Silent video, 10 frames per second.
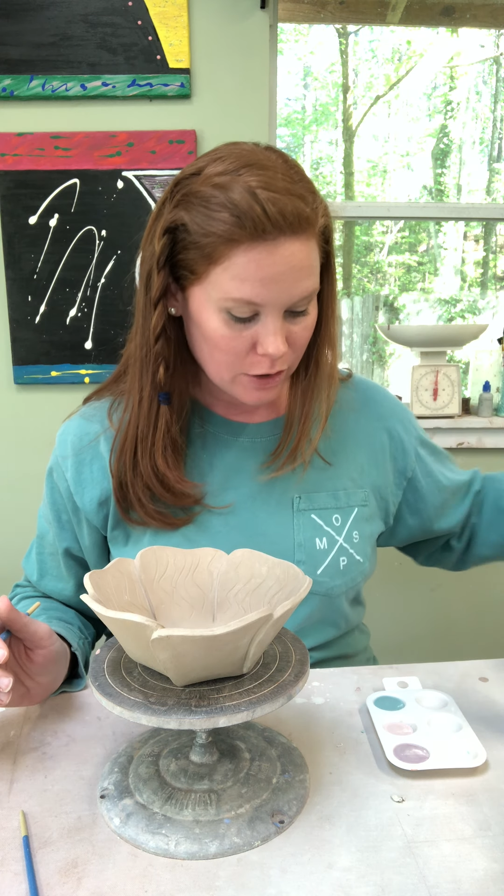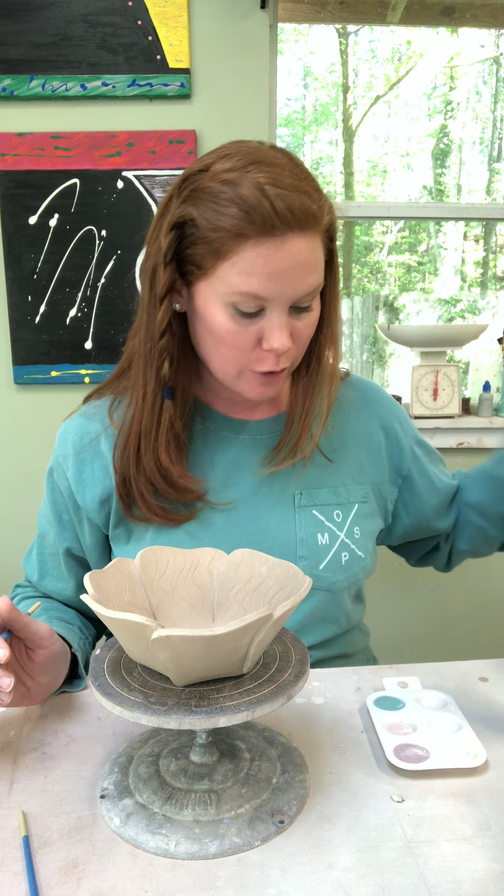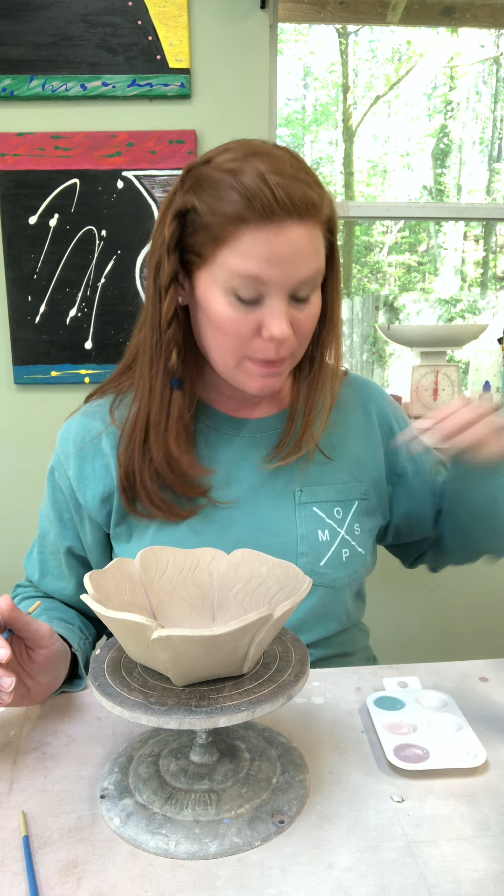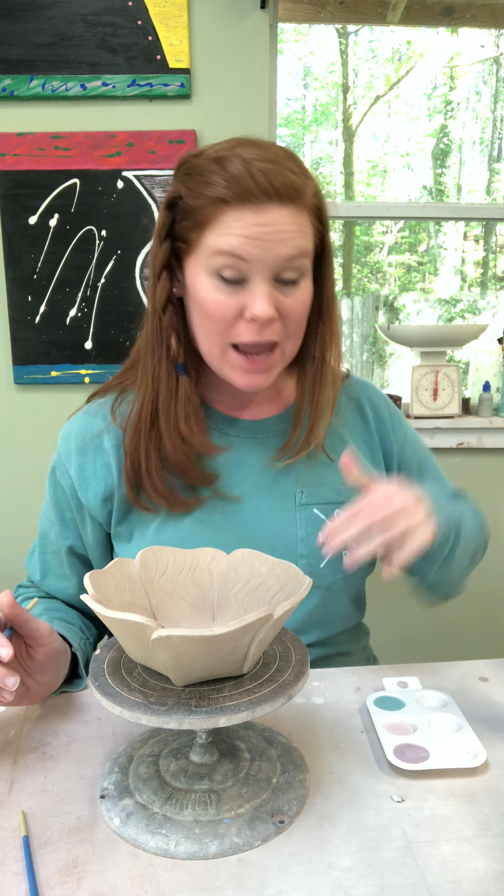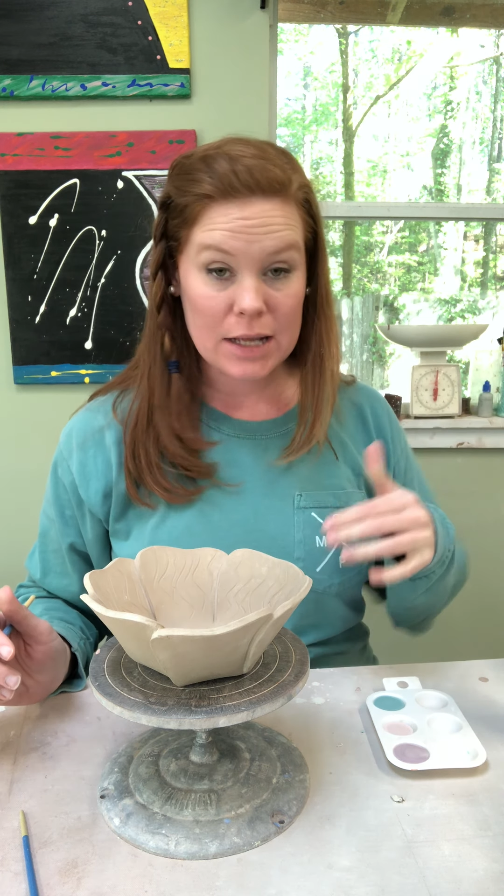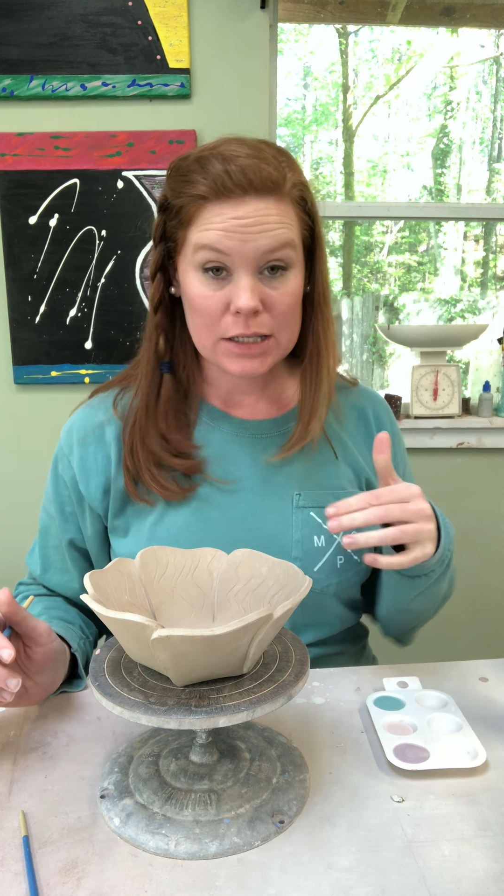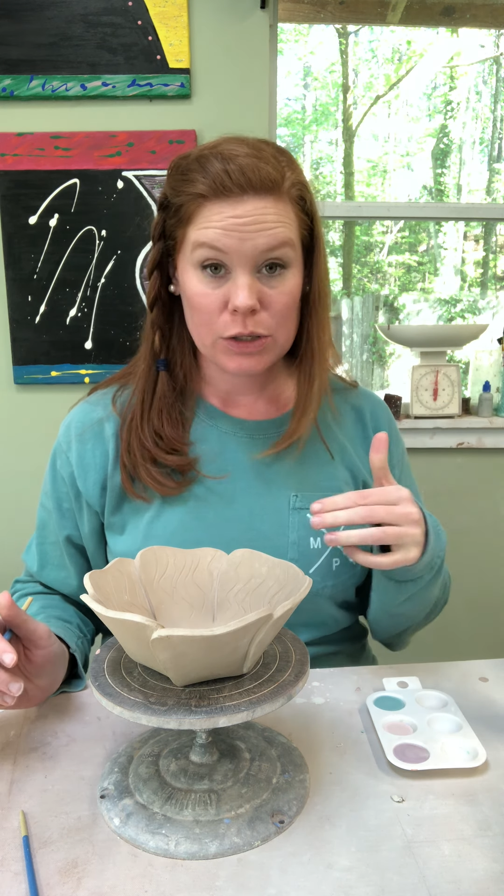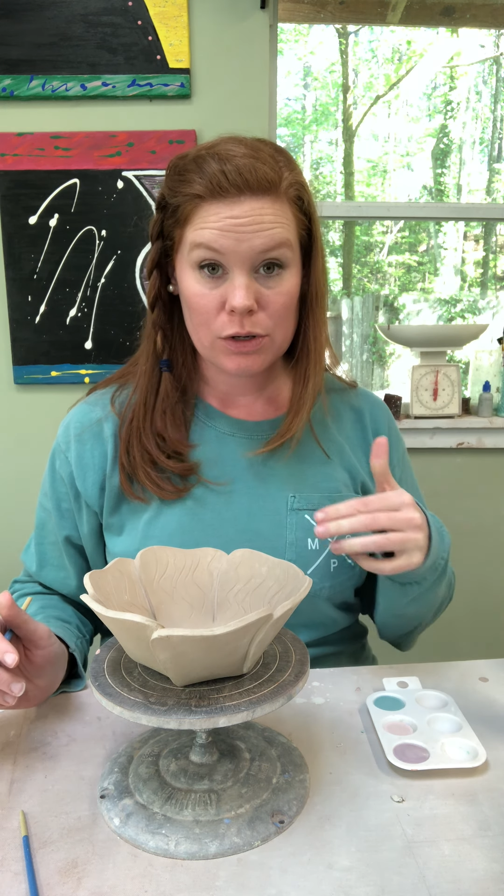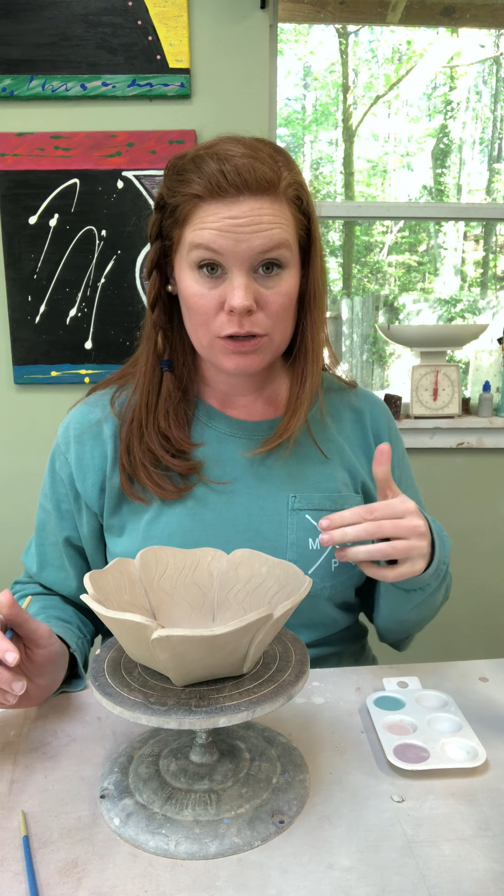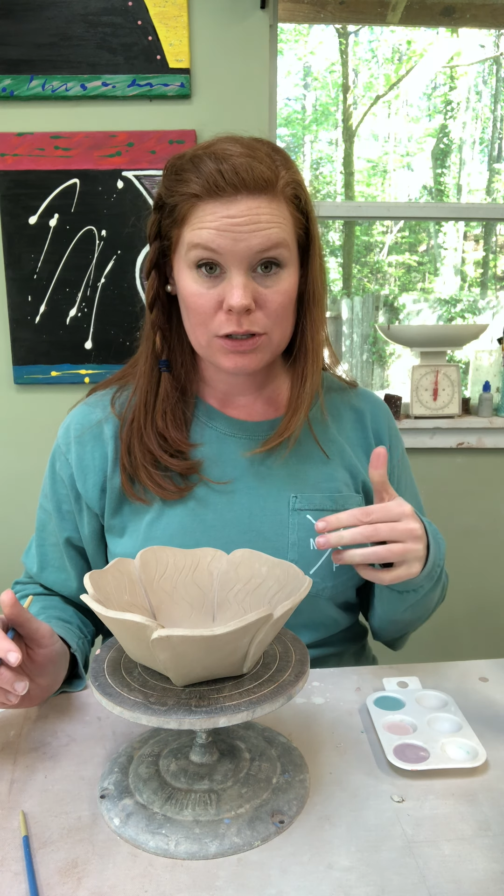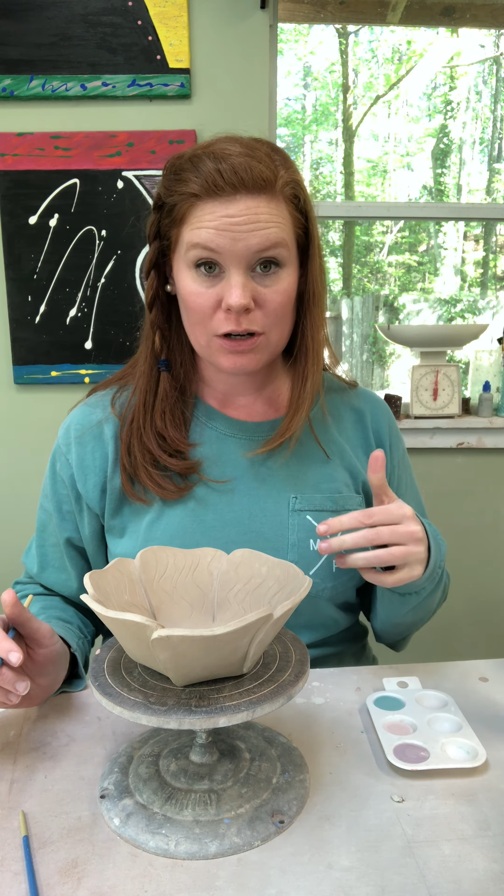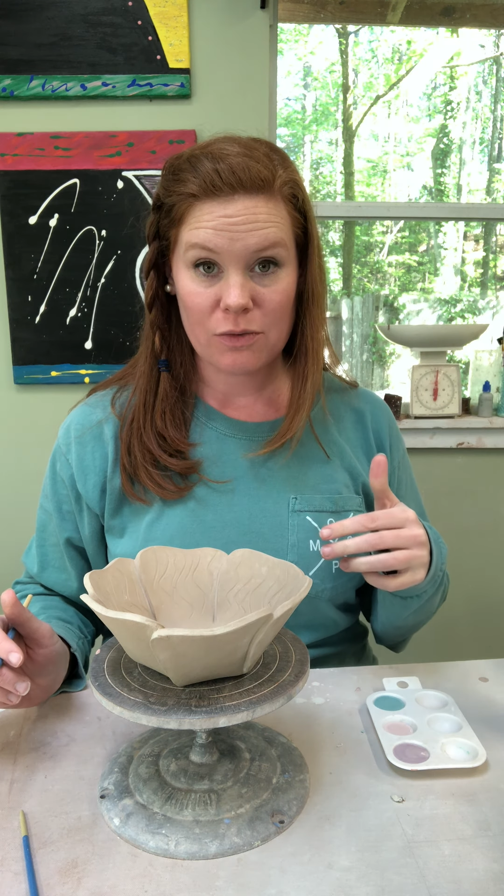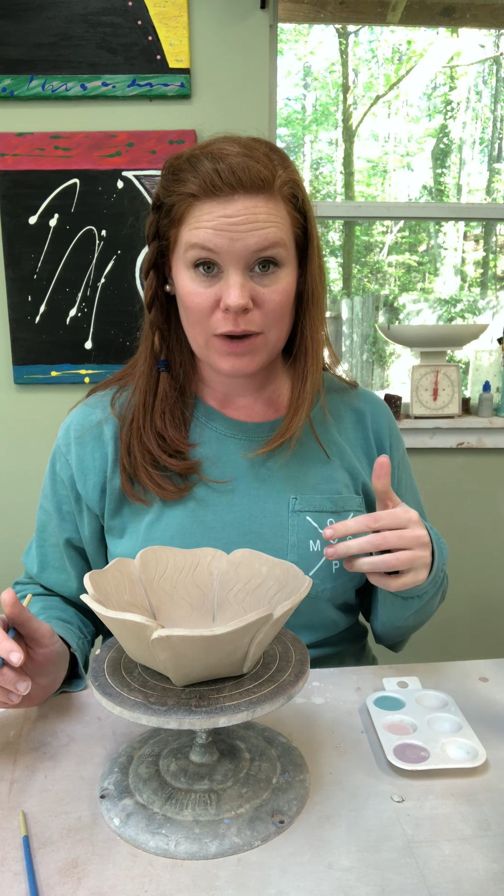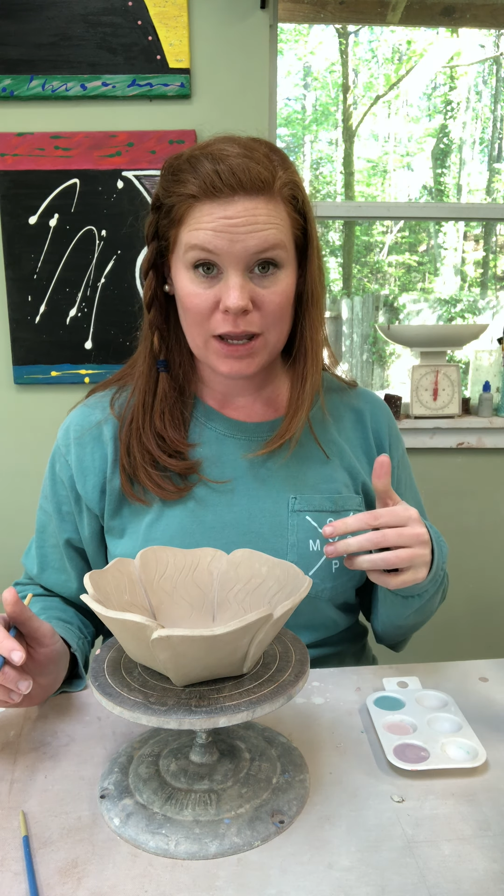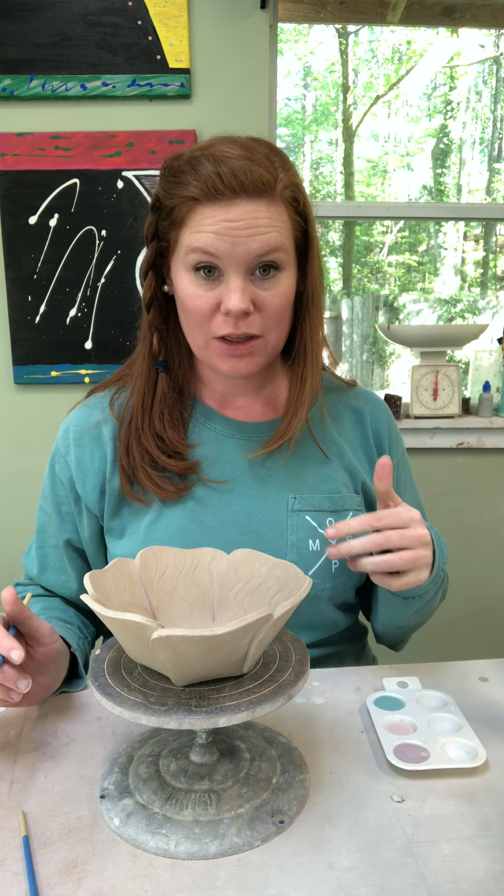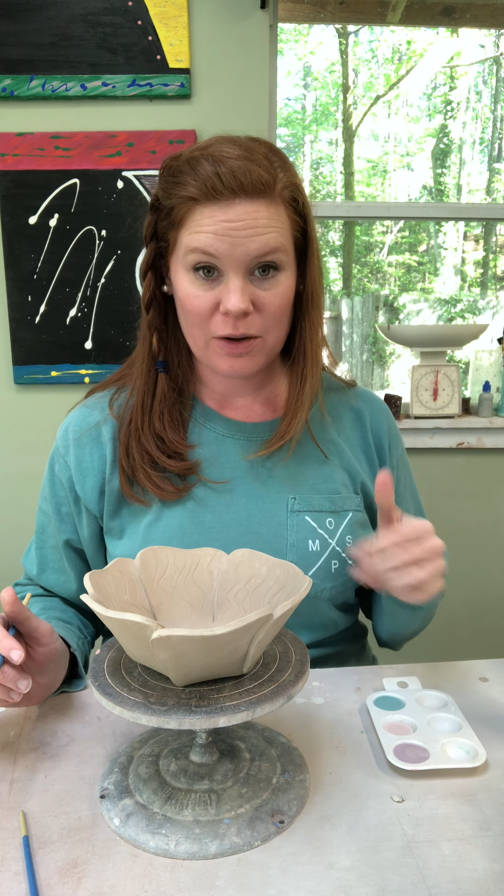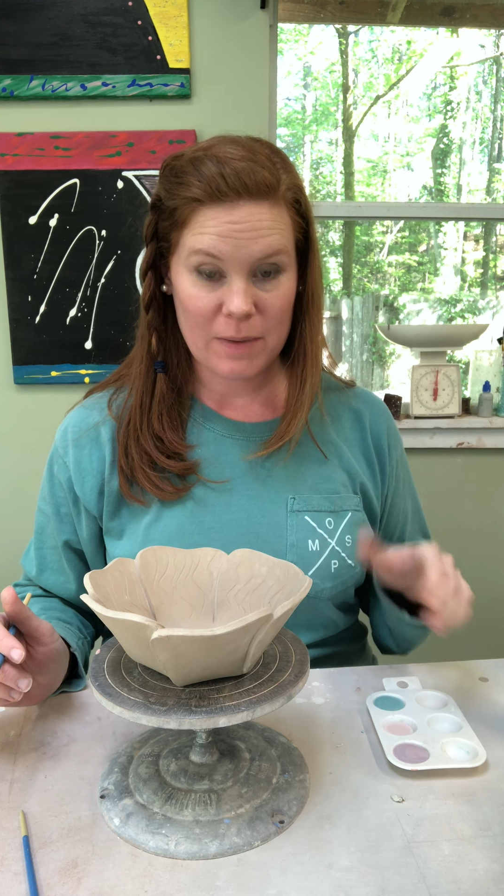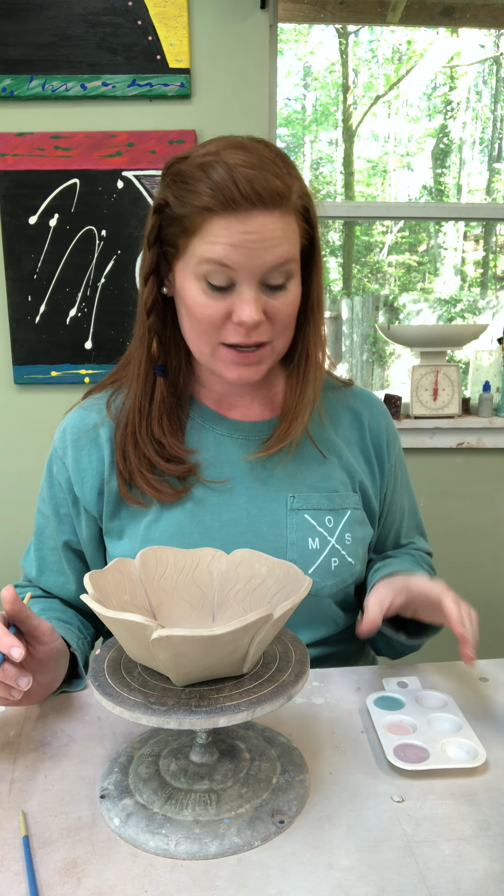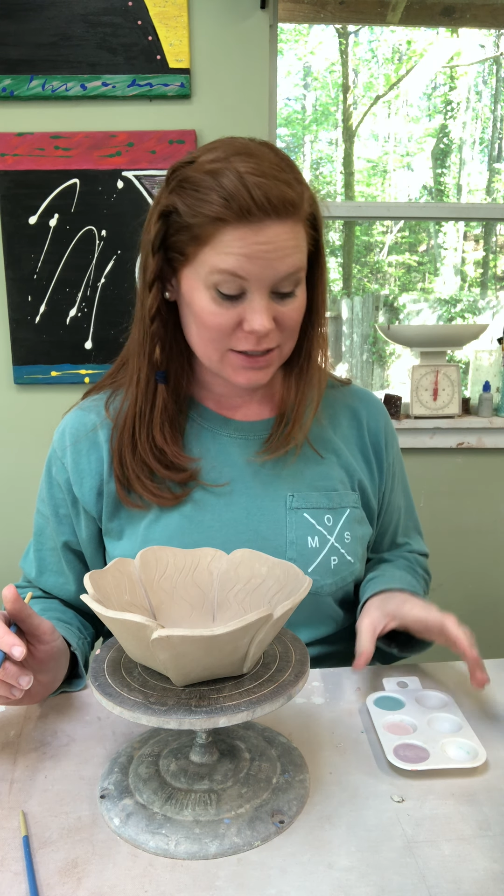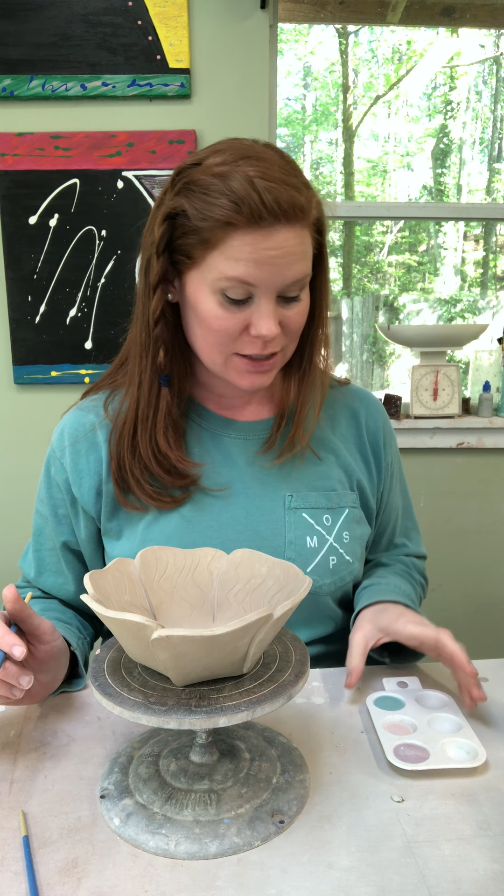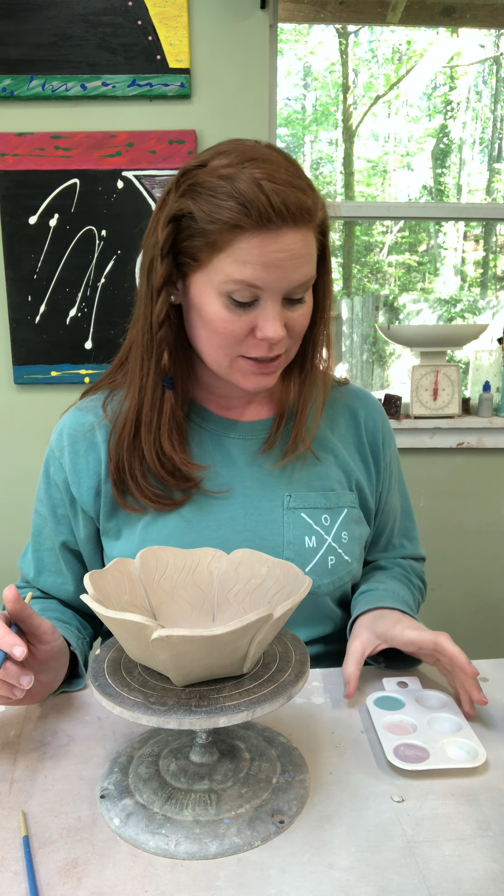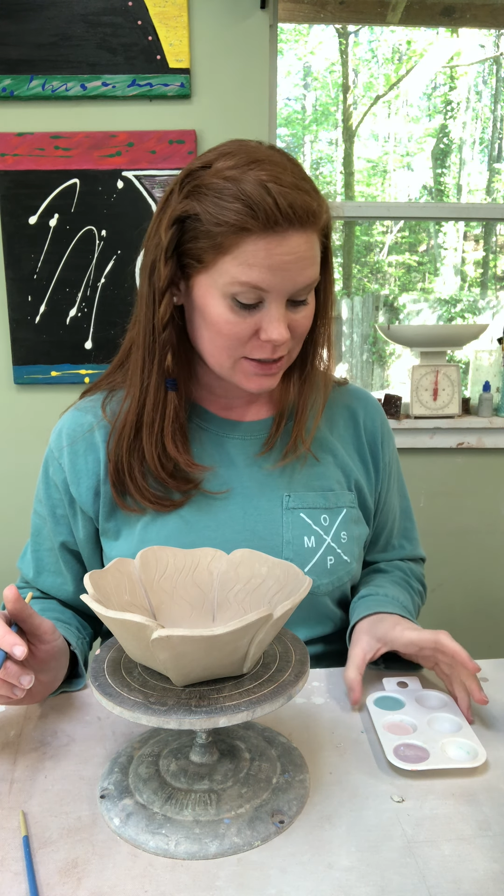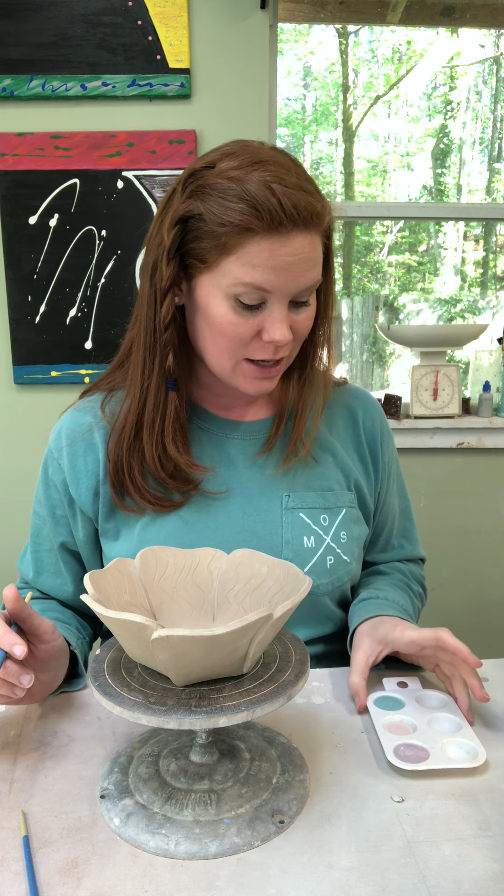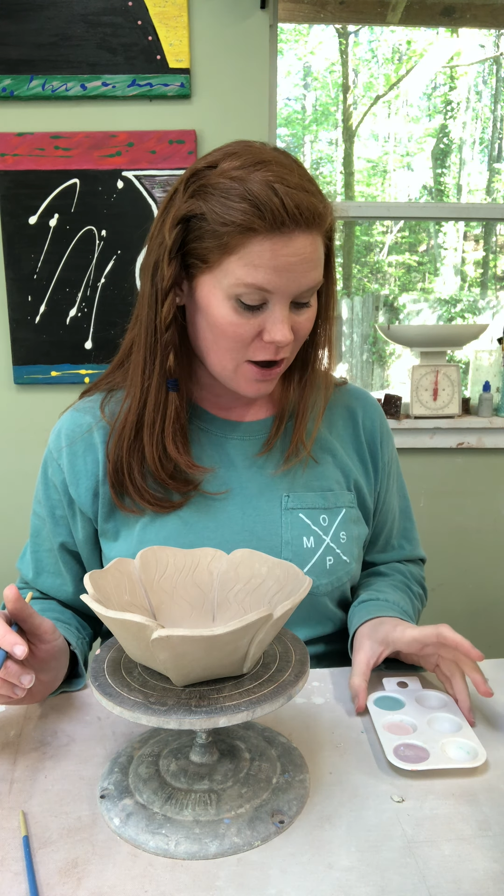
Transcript: or paints you'd use on a regular basis,